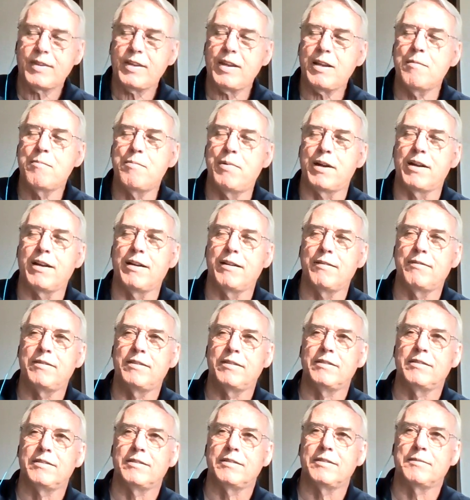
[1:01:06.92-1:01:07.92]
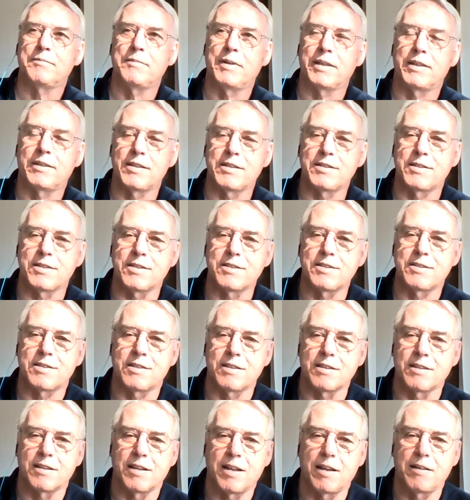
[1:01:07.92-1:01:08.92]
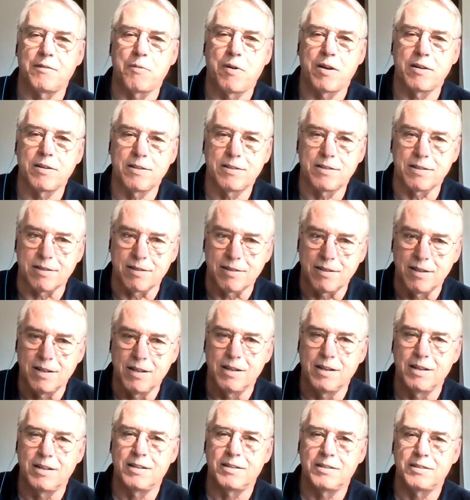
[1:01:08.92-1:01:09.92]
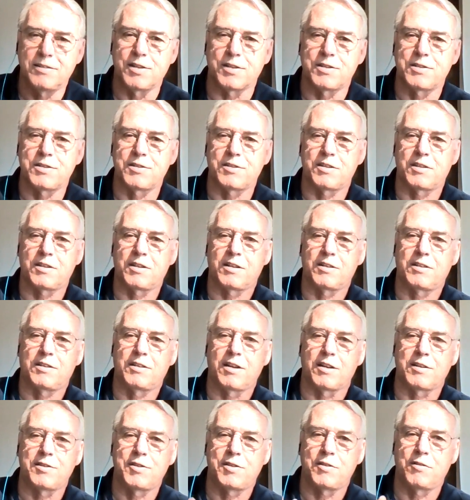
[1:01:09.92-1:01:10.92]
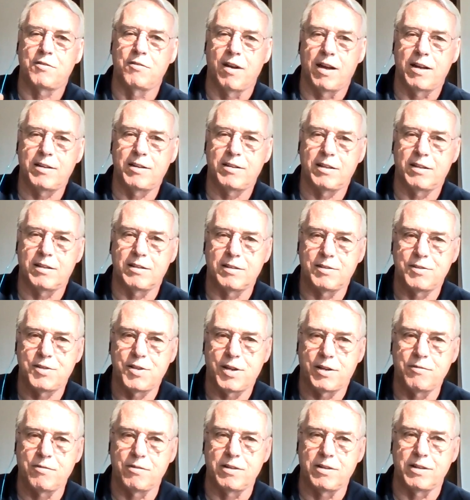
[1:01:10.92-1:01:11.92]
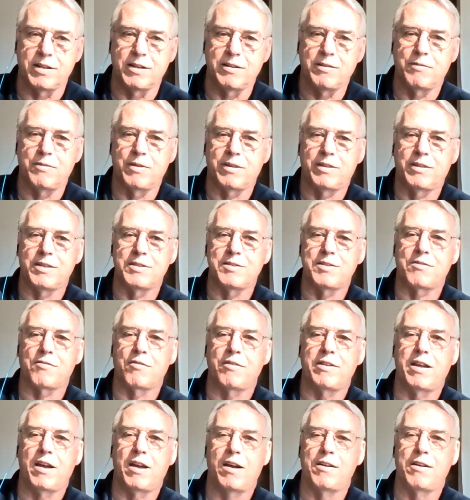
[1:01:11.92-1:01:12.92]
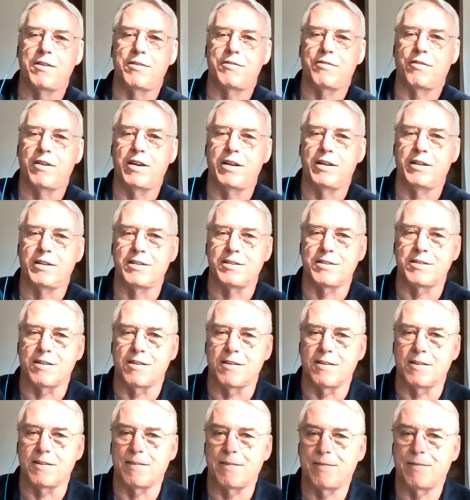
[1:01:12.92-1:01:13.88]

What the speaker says: But I wanted to just touch generally what these three higher trainings are.